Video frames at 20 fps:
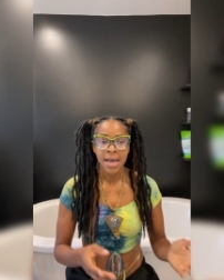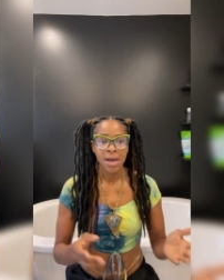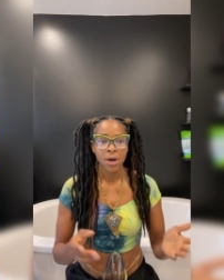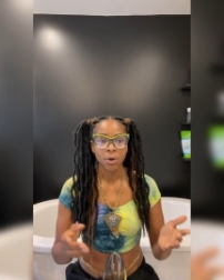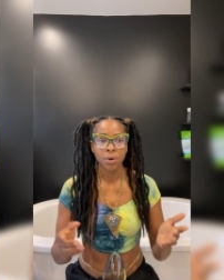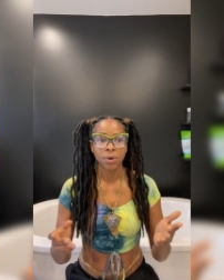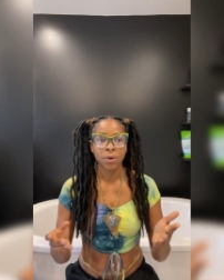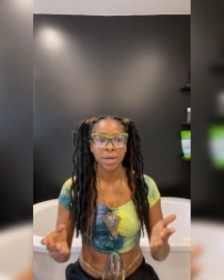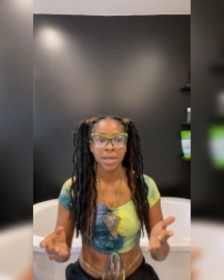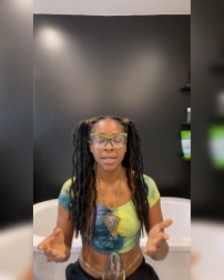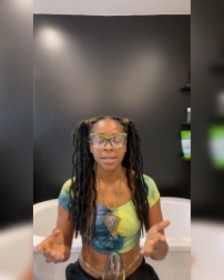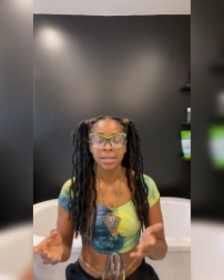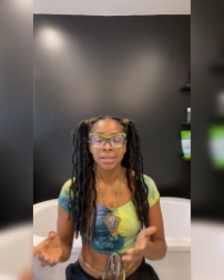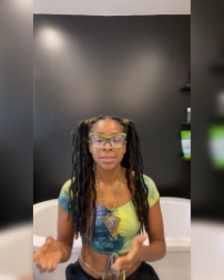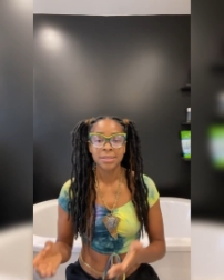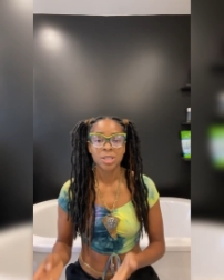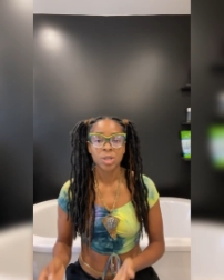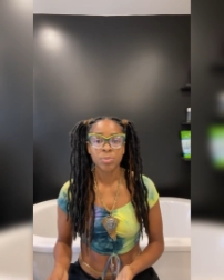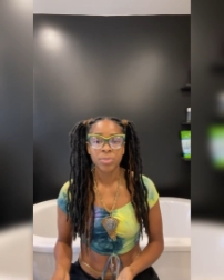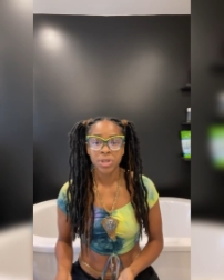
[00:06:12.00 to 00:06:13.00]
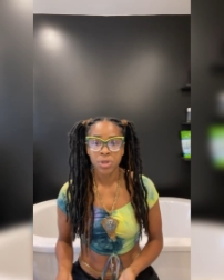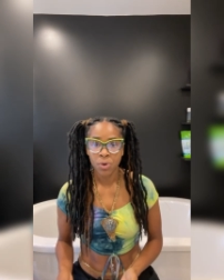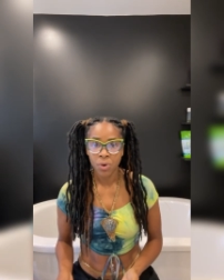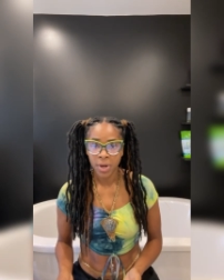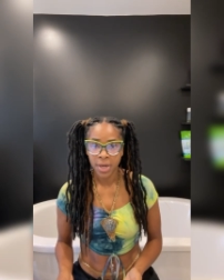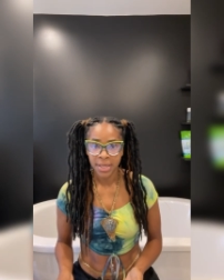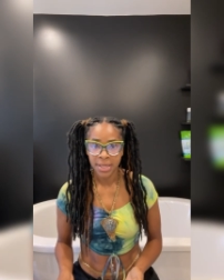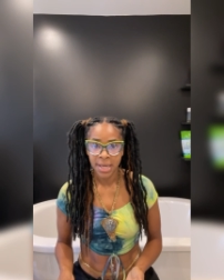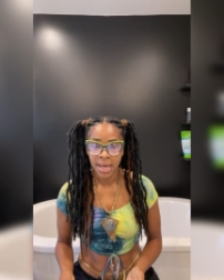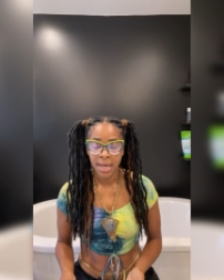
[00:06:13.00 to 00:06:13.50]
or it needs to be
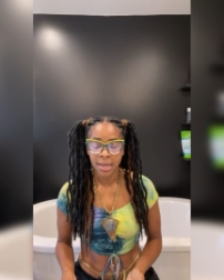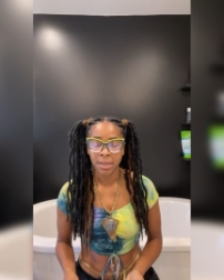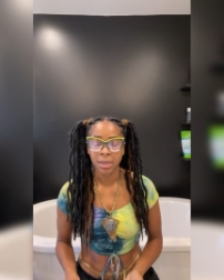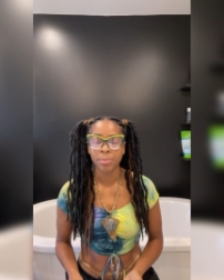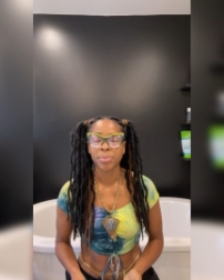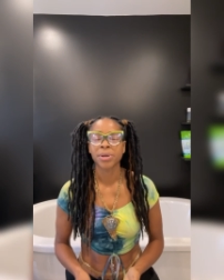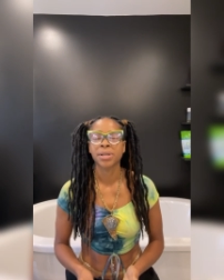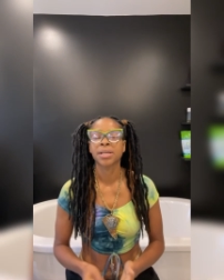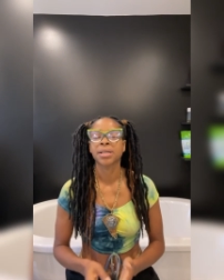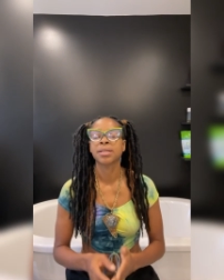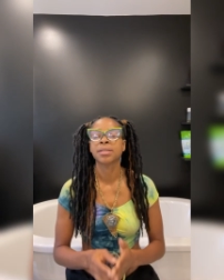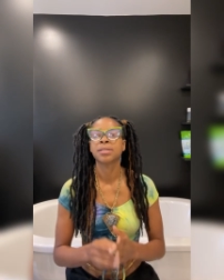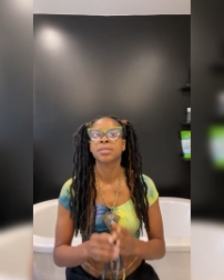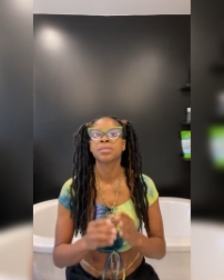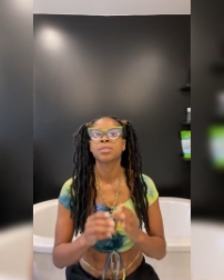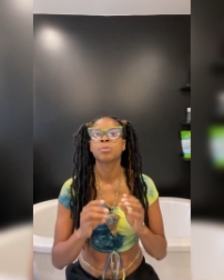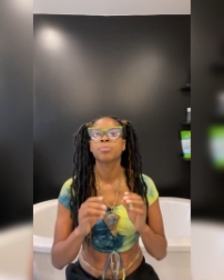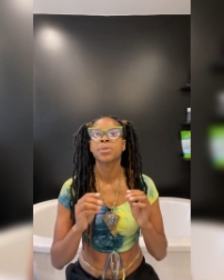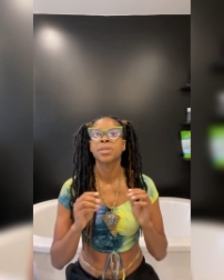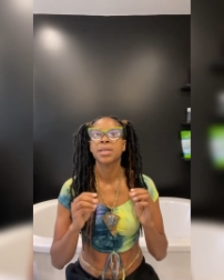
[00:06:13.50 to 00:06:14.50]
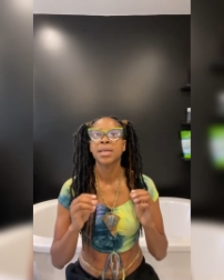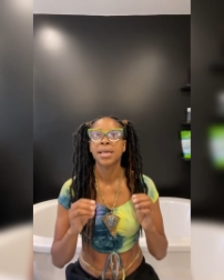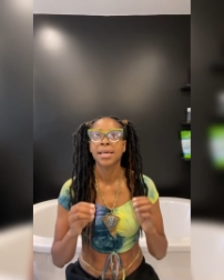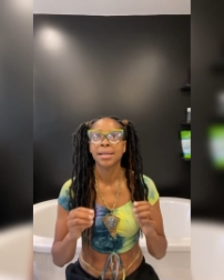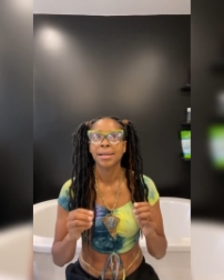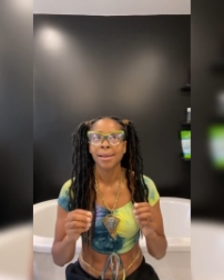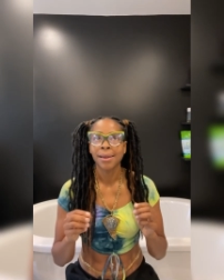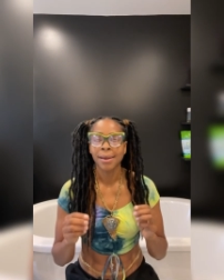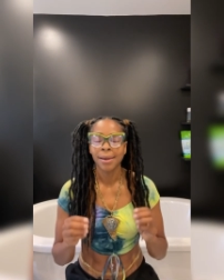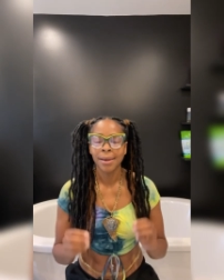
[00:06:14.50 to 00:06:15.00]
organic, but it needs to be
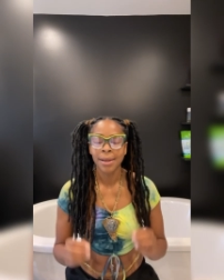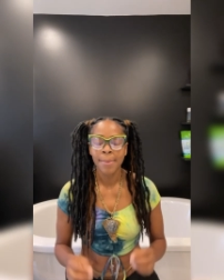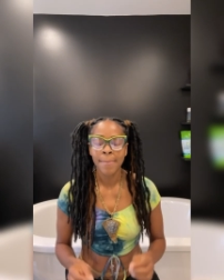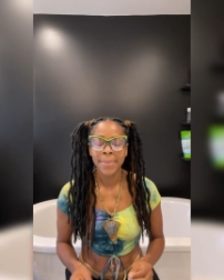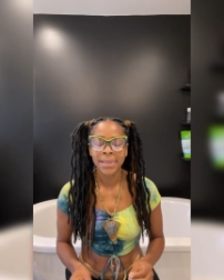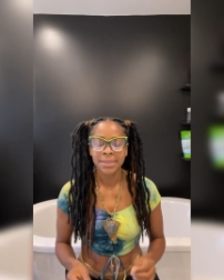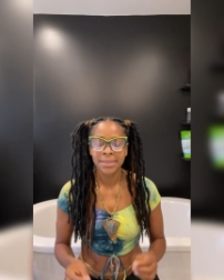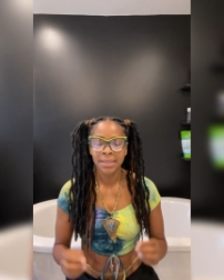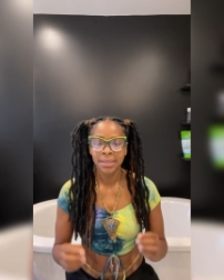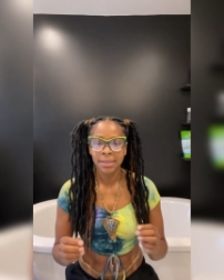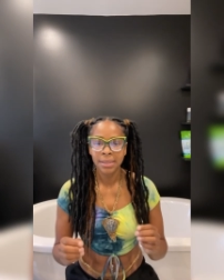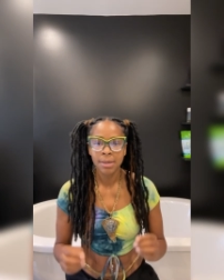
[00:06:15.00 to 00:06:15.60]
in a limited,